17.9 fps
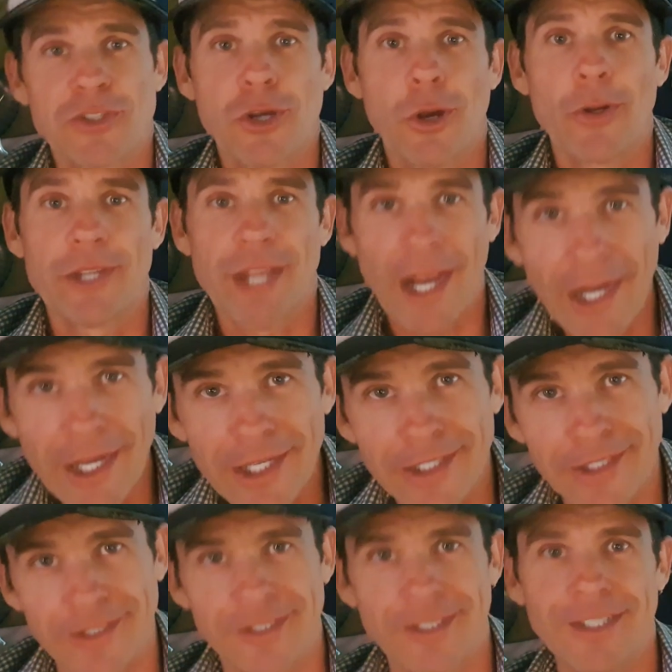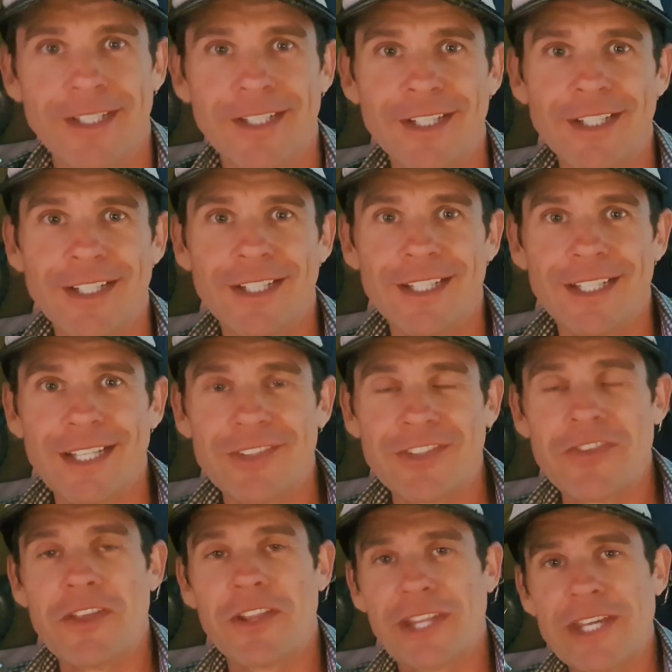cocaine is
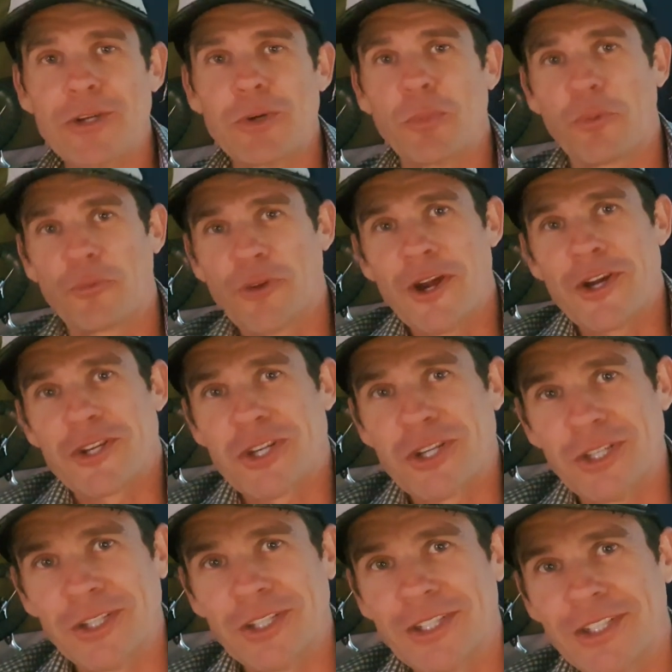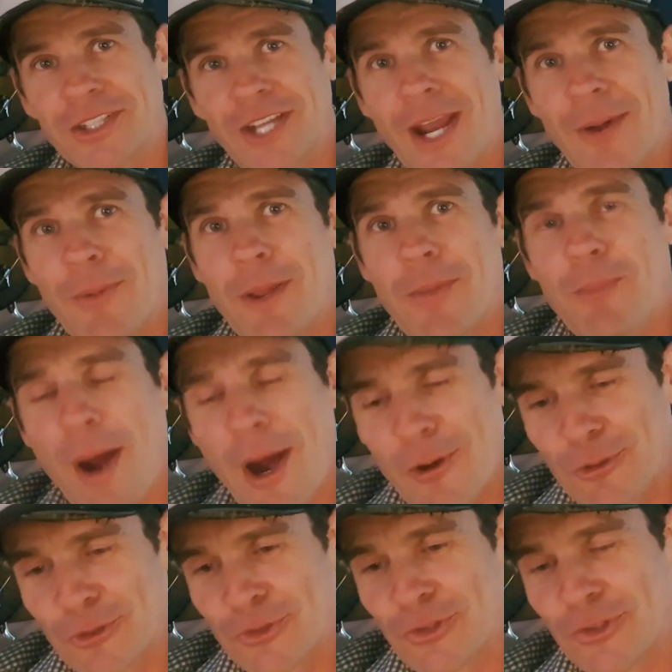in the legal profession? How many
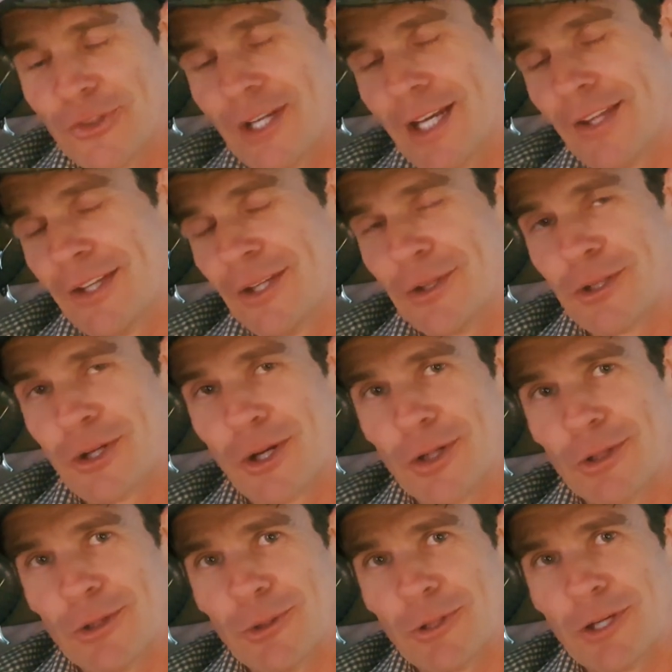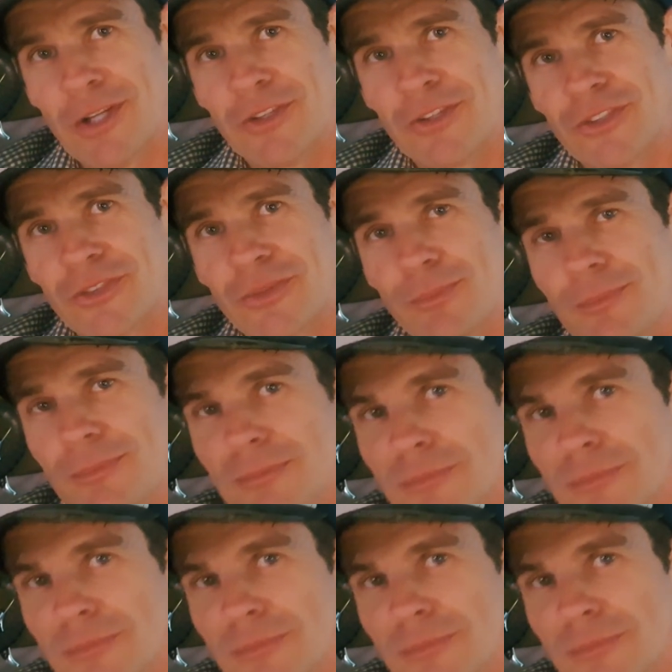barristers out there and lawyers?